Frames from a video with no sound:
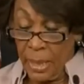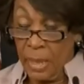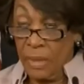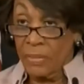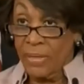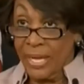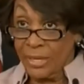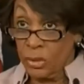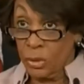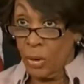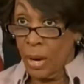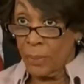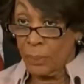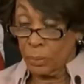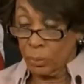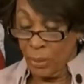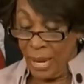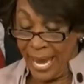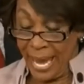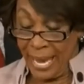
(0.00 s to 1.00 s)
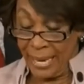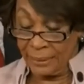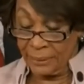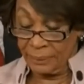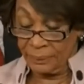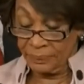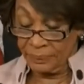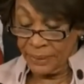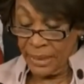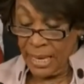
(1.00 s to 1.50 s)
that Trump
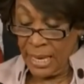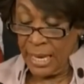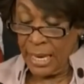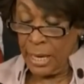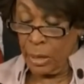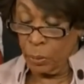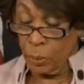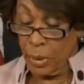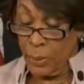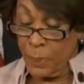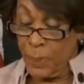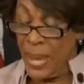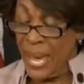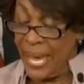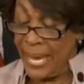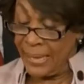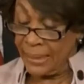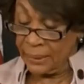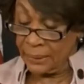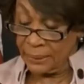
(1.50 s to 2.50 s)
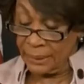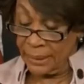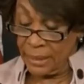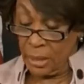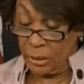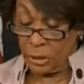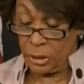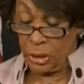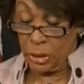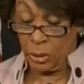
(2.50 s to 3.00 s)
ran, he repeatedly
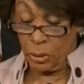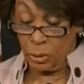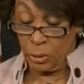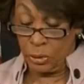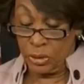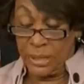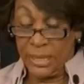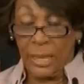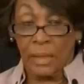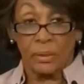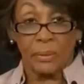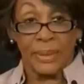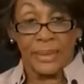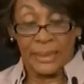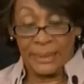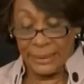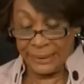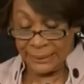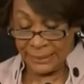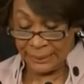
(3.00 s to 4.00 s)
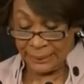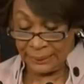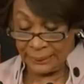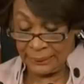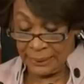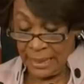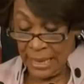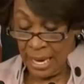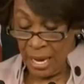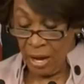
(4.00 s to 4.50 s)
accused Hillary Clinton
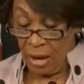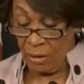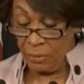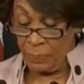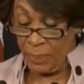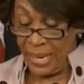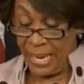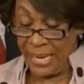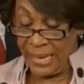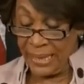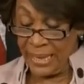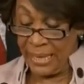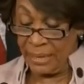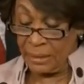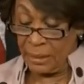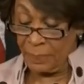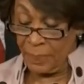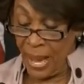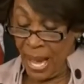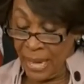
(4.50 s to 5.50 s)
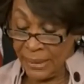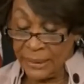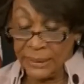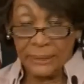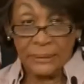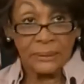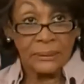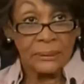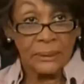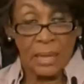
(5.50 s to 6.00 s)
of being in the
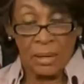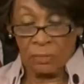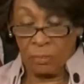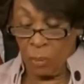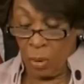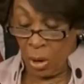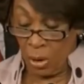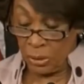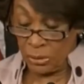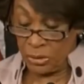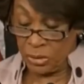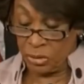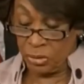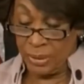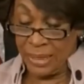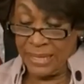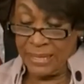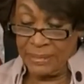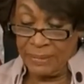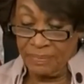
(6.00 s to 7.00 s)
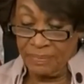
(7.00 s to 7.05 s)
pocket of Wall Street.